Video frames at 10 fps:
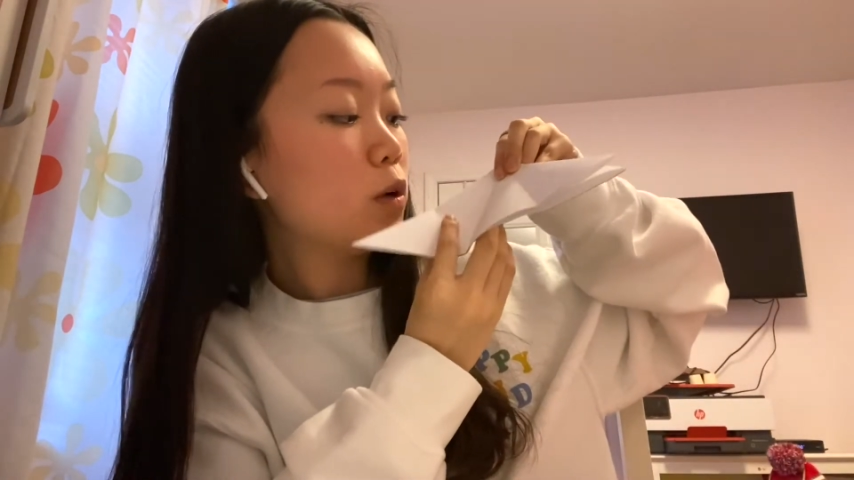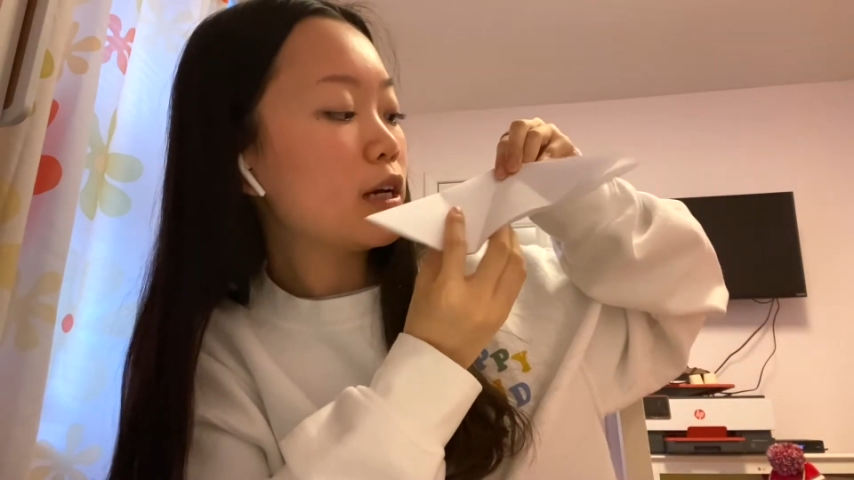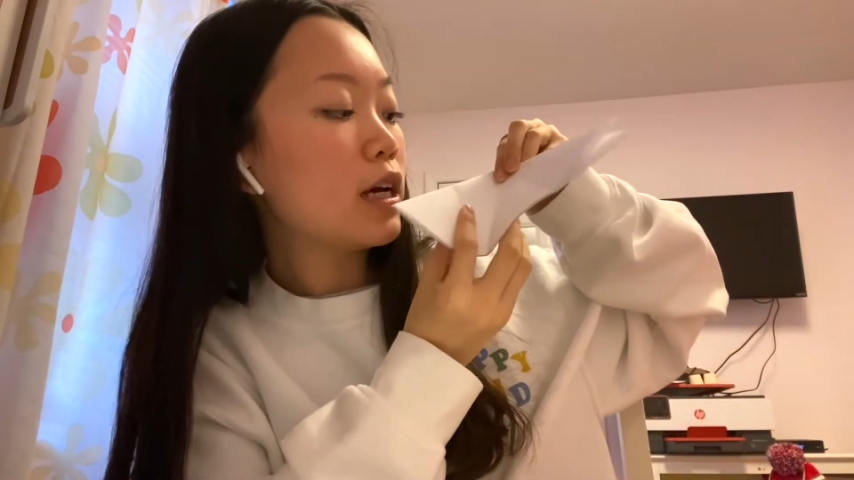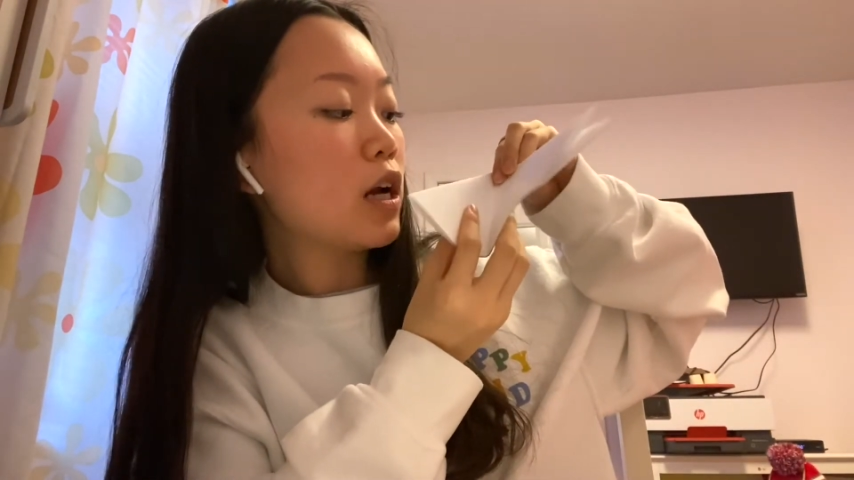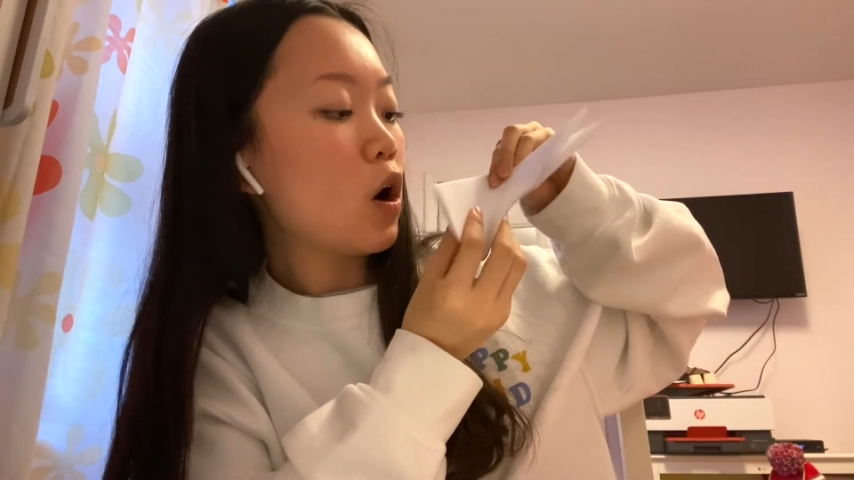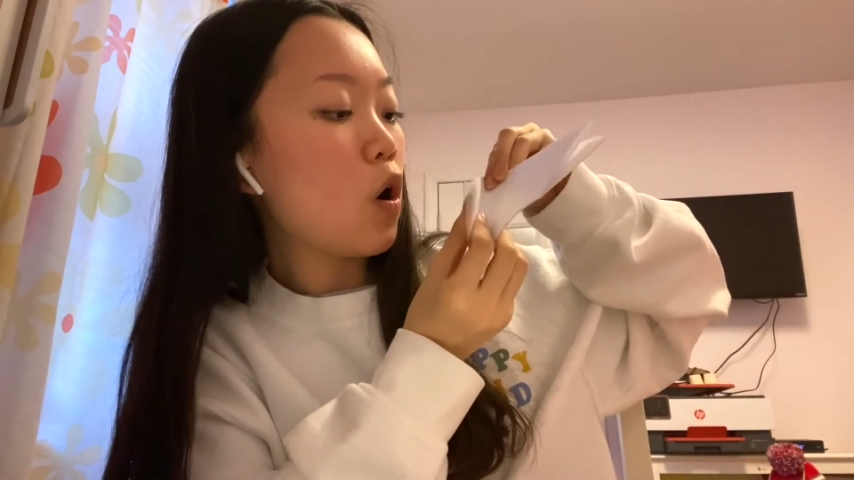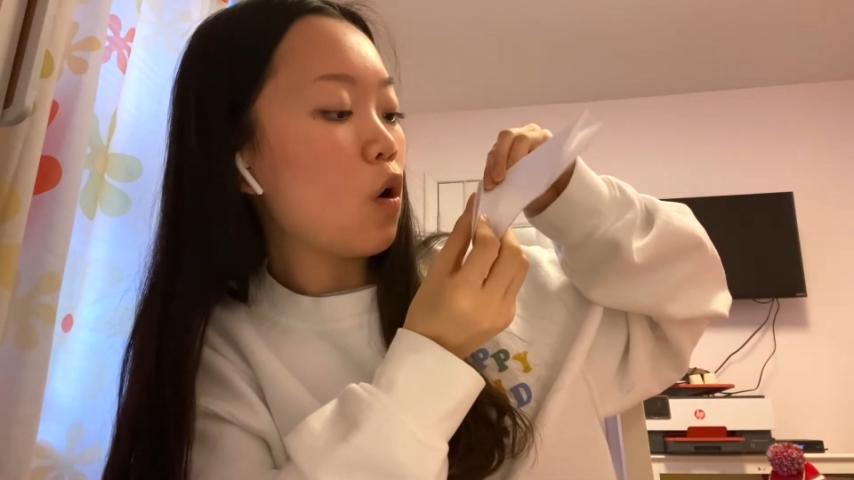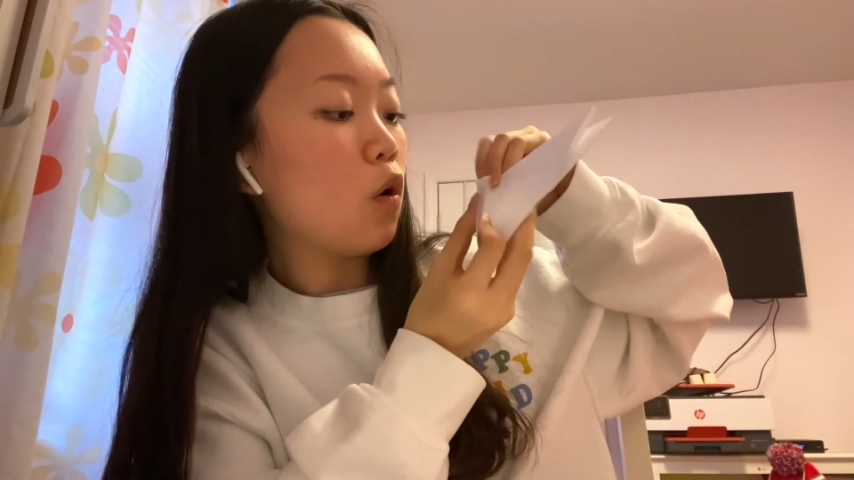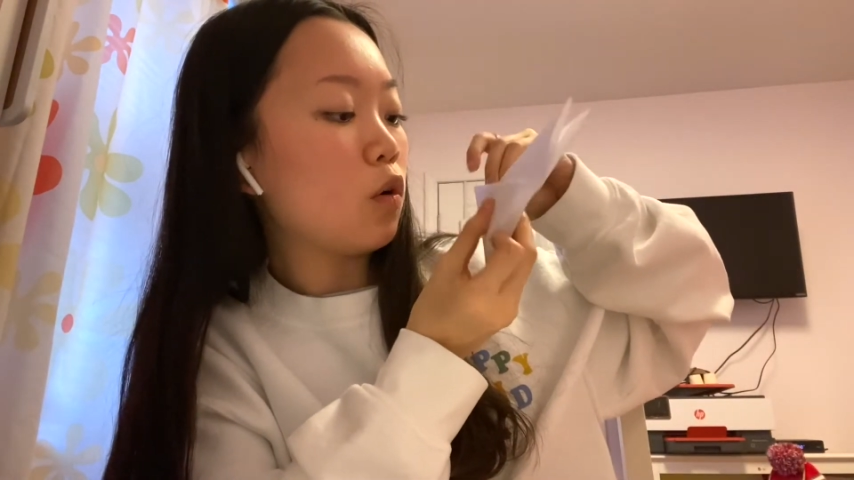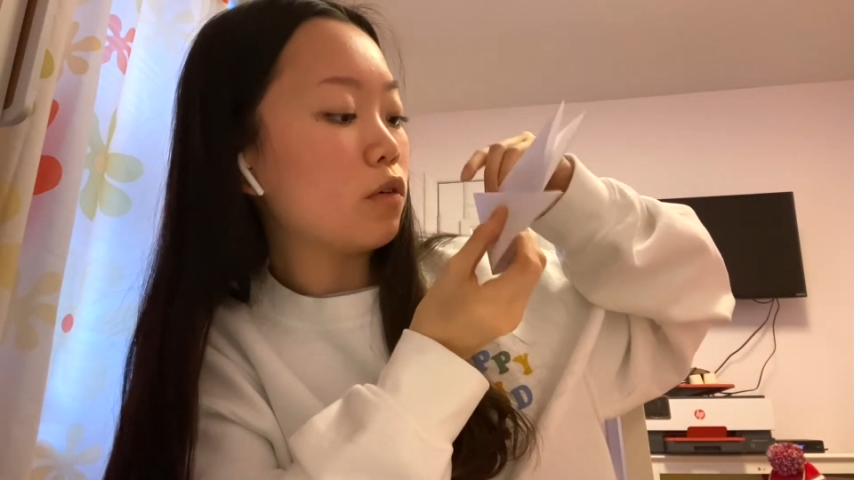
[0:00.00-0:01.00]
it
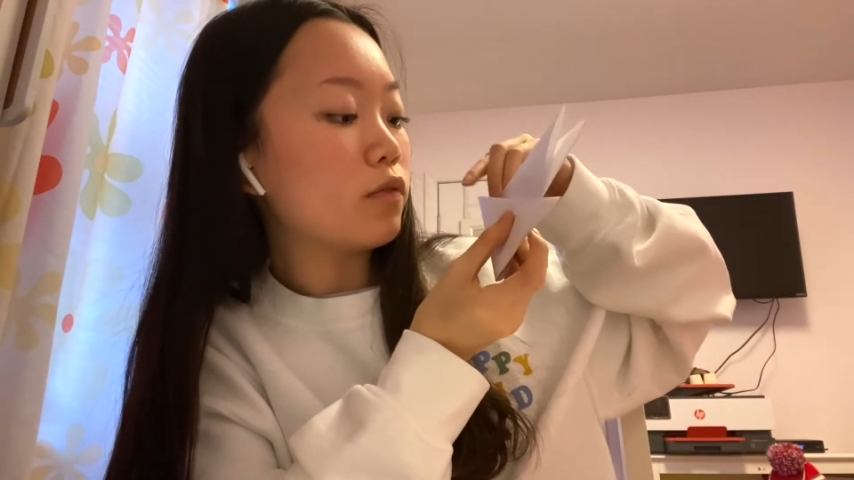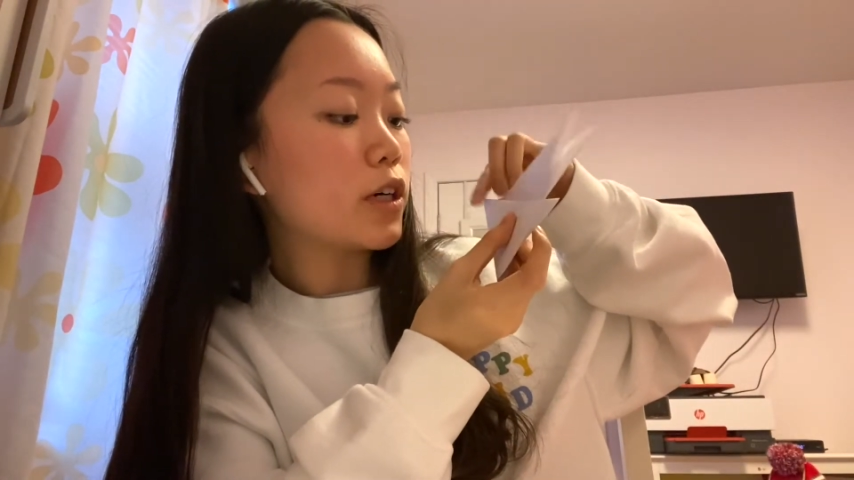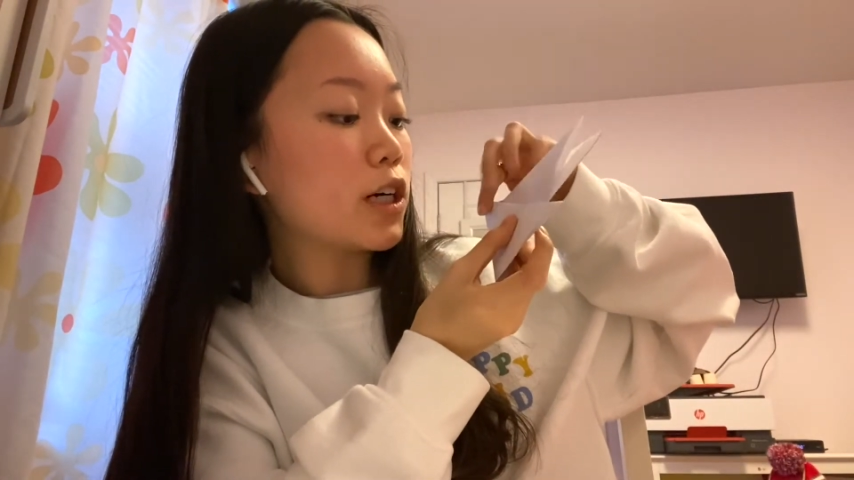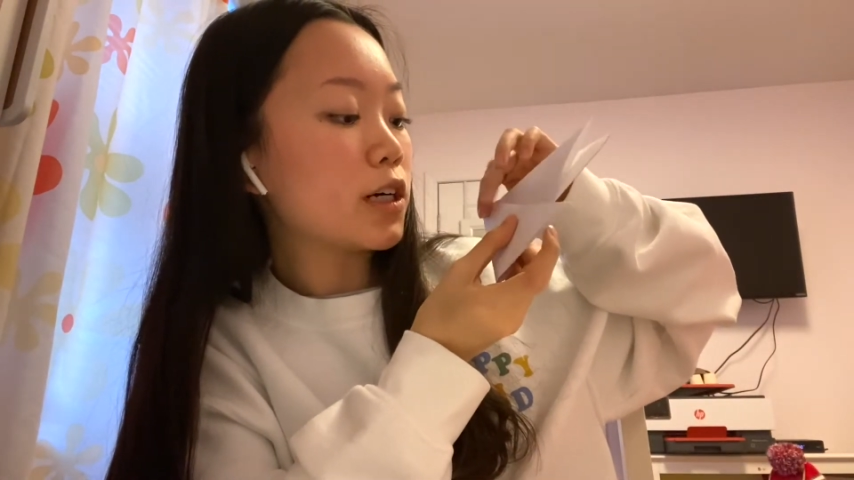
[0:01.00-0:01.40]
over.